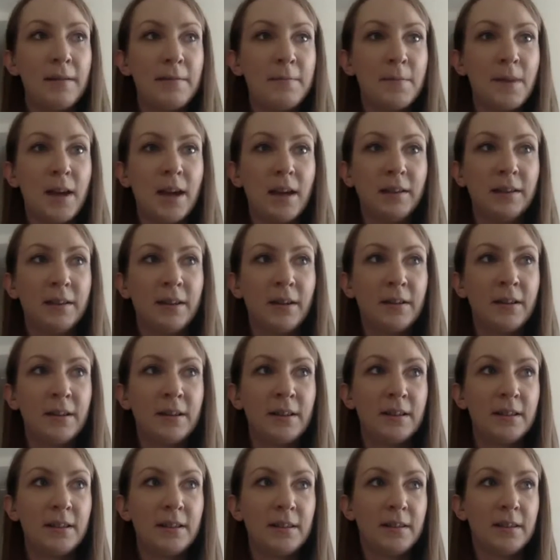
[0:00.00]
I
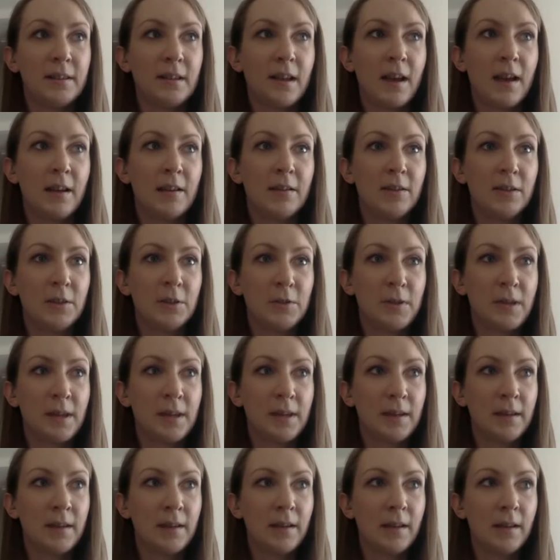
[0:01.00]
started uh,
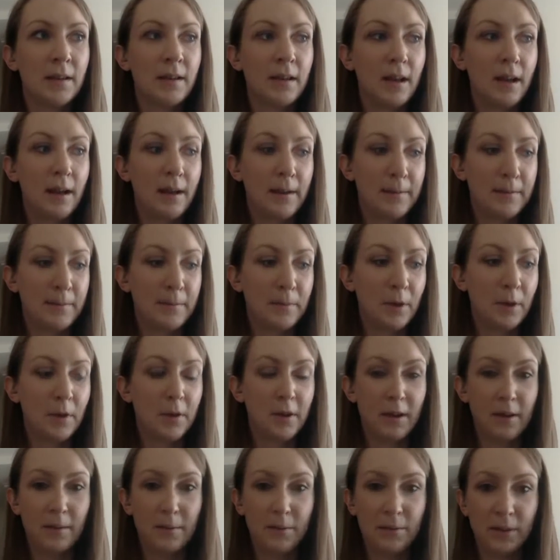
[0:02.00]
doing um,
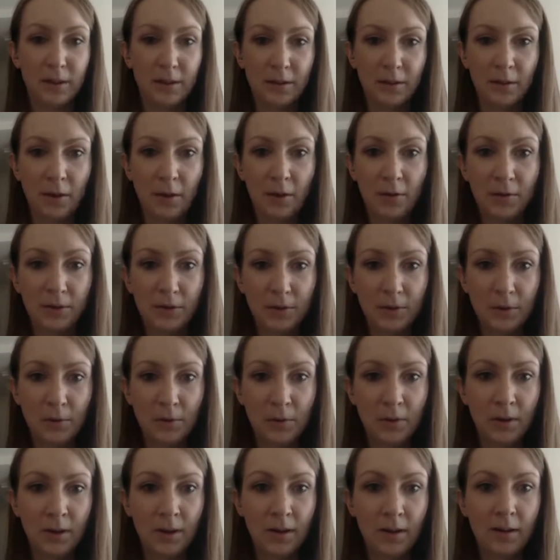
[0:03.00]
programs on Code
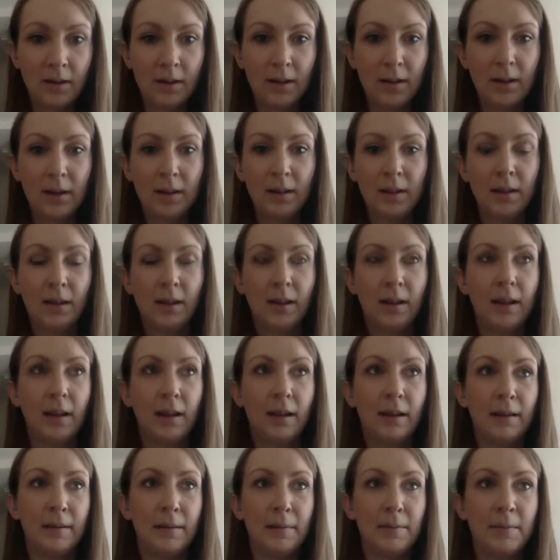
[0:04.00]
School
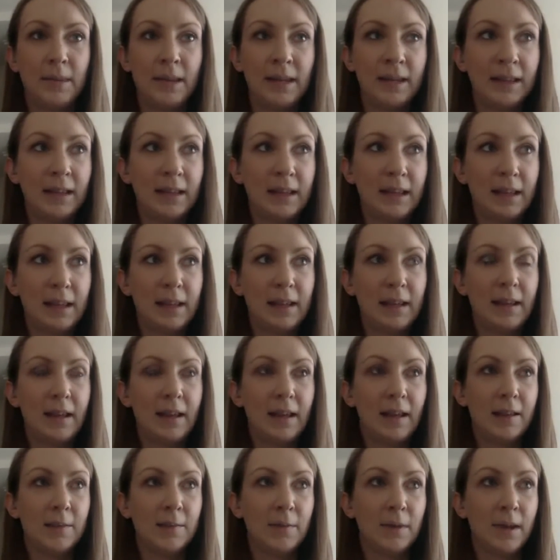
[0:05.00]
uh, mainly,
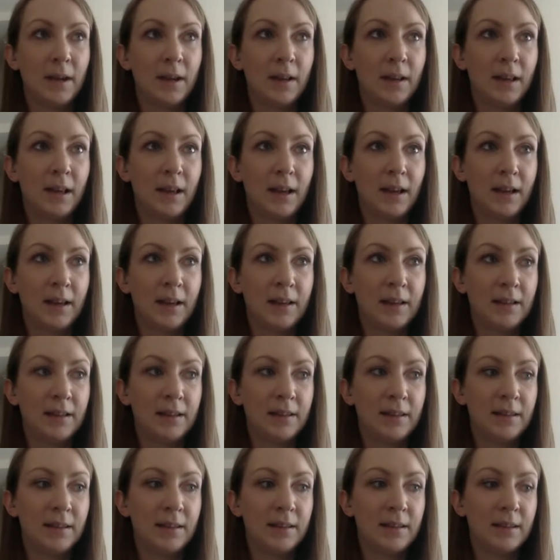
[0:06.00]
as well
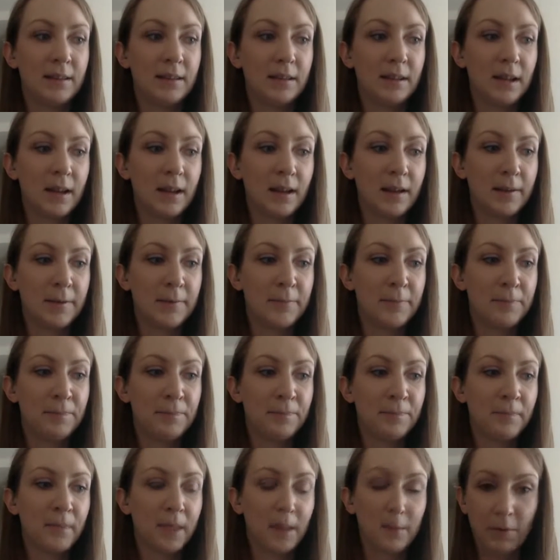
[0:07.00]
as um,
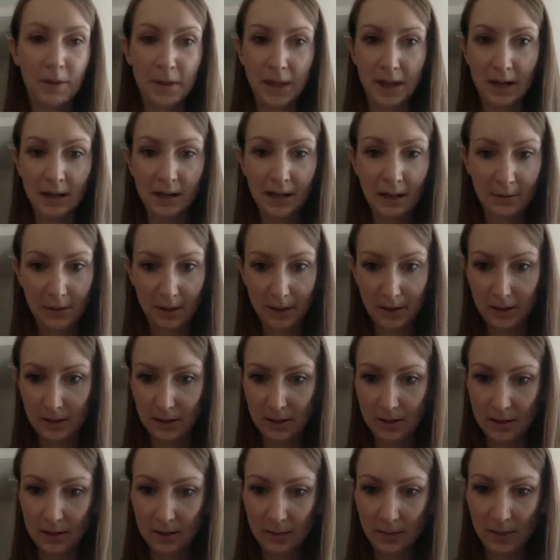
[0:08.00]
things I could
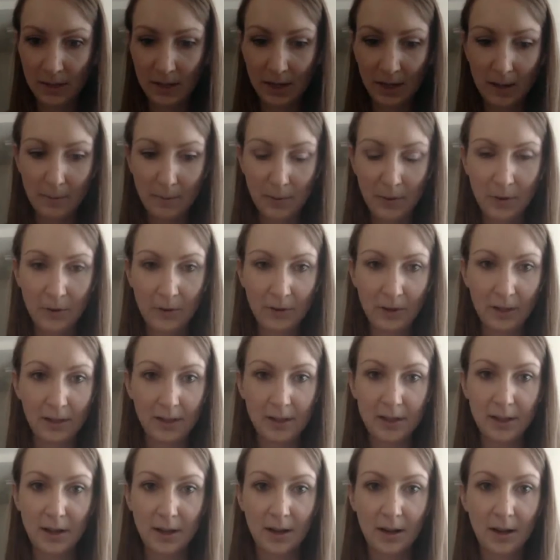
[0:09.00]
pick up through
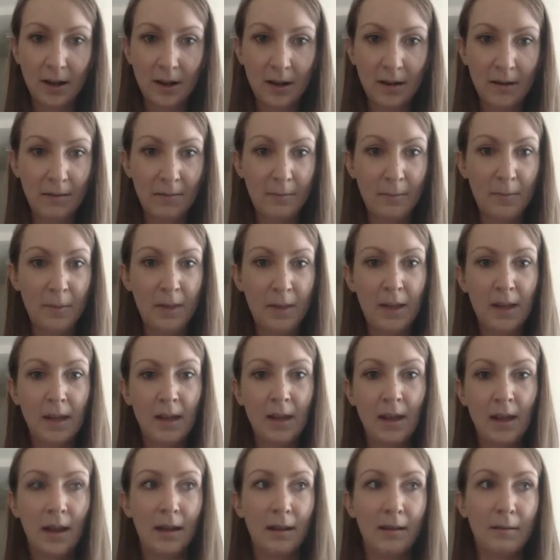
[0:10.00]
lynda.com.
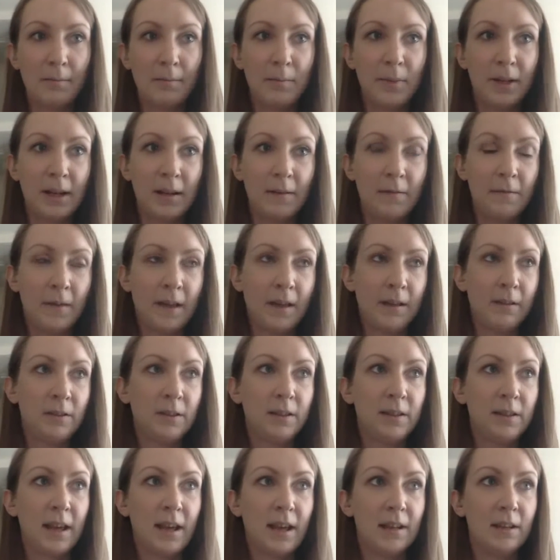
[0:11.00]
Um, but I found
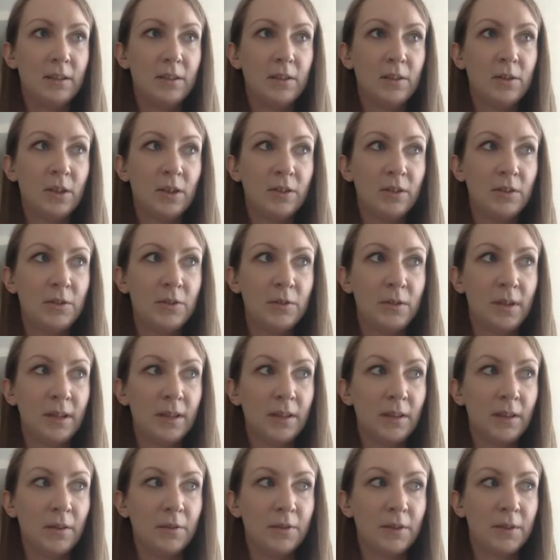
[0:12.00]
that just doing
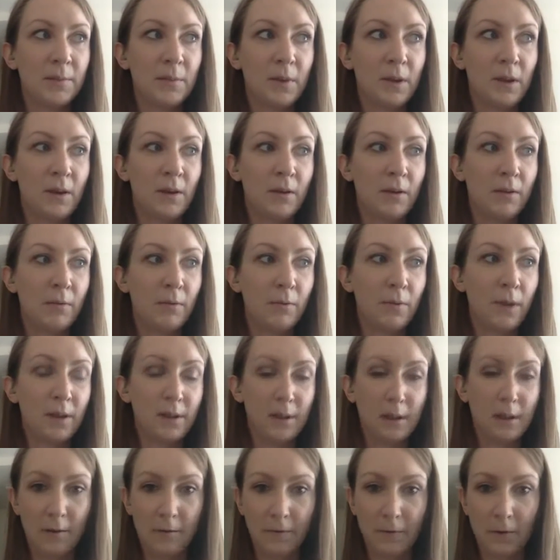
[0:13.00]
those small one
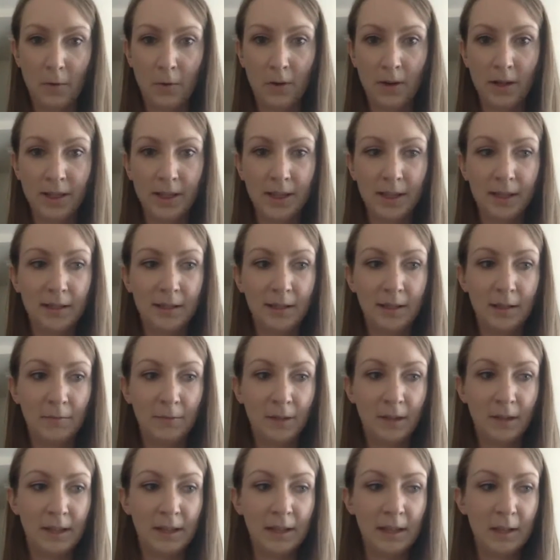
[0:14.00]
off courses didn't
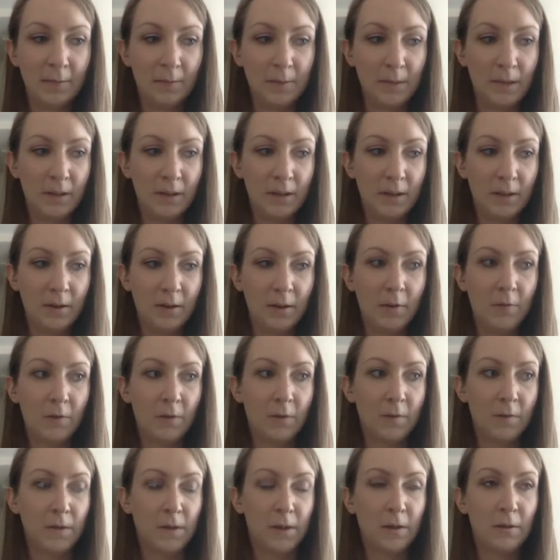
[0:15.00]
really give me a good
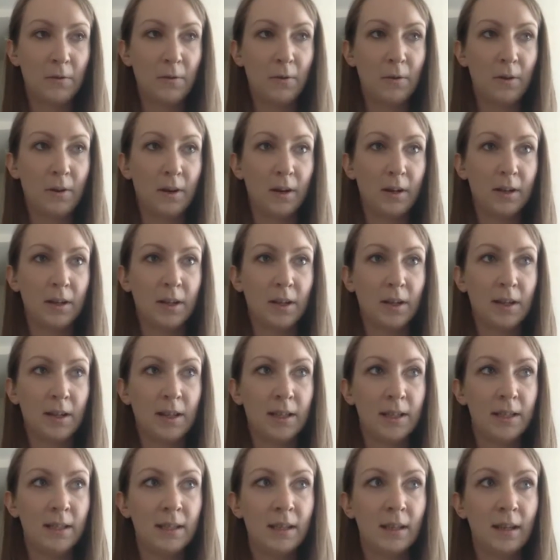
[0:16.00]
overview or a
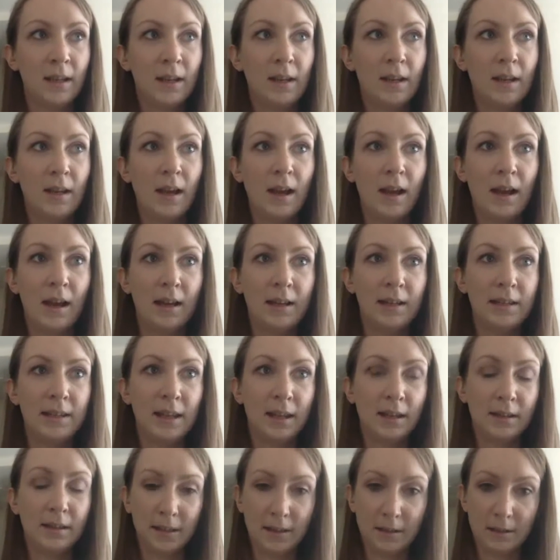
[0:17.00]
good uh,
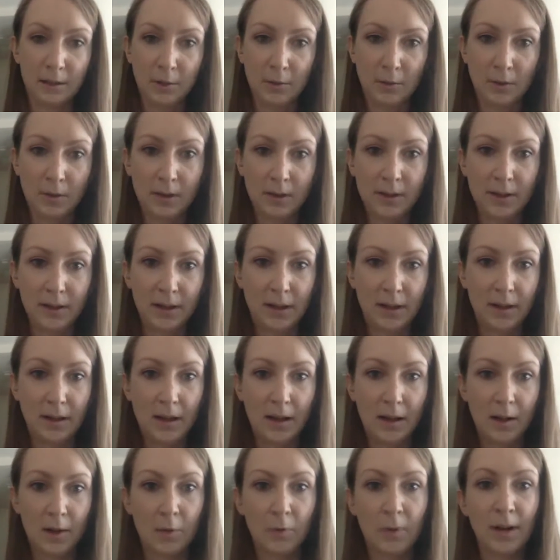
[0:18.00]
delta towards a, a,
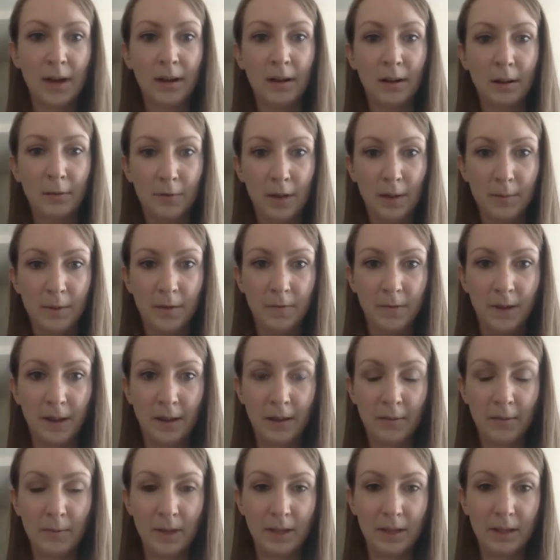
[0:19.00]
career in web
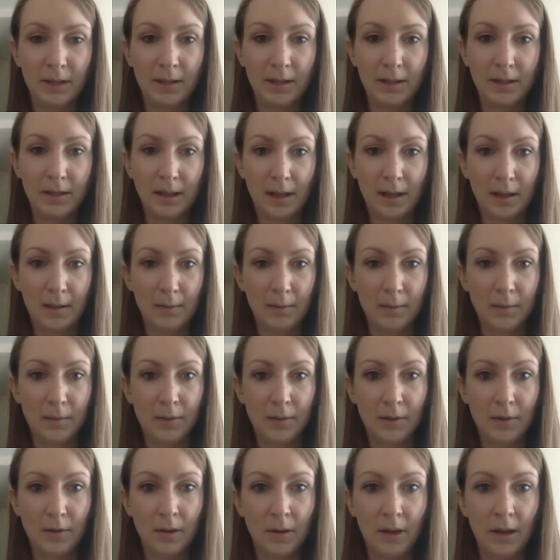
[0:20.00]
development. Um,
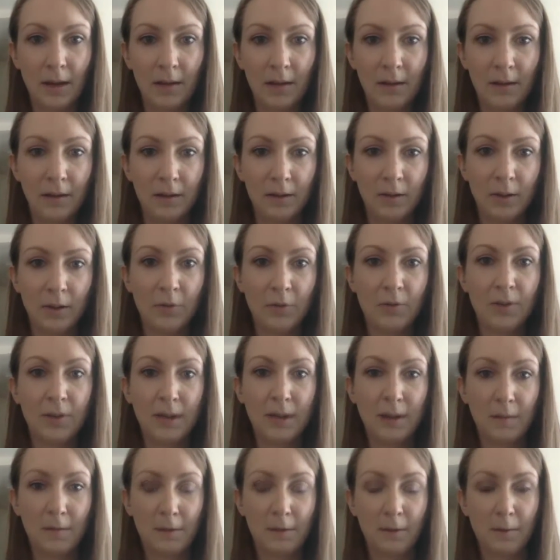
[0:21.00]
so I chose
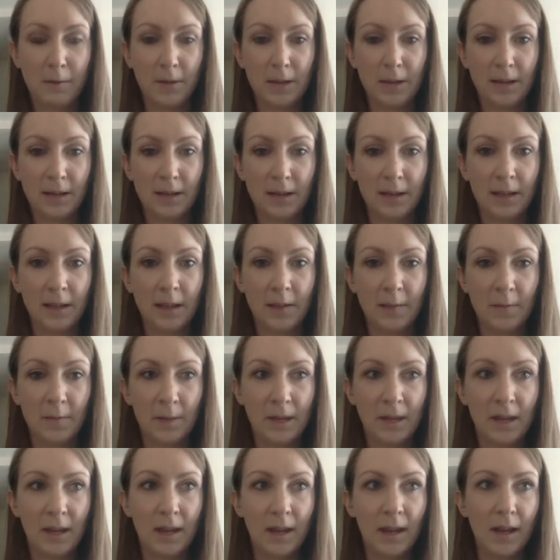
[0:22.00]
Thinkful because it gave me
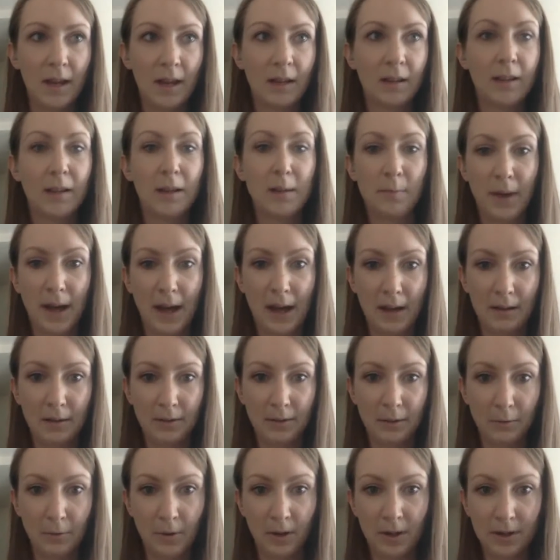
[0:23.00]
a, a clear path
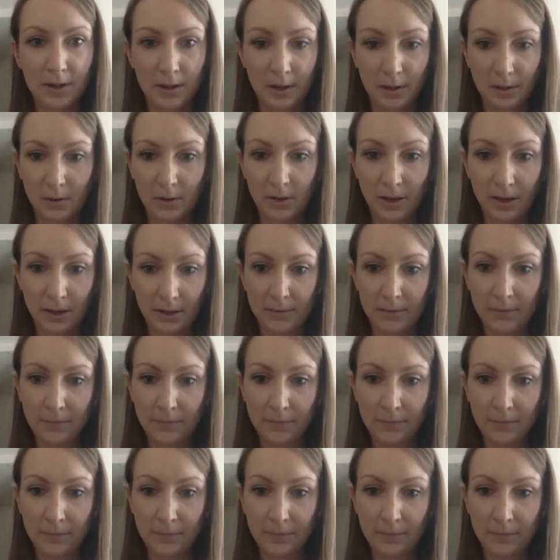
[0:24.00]
towards a career.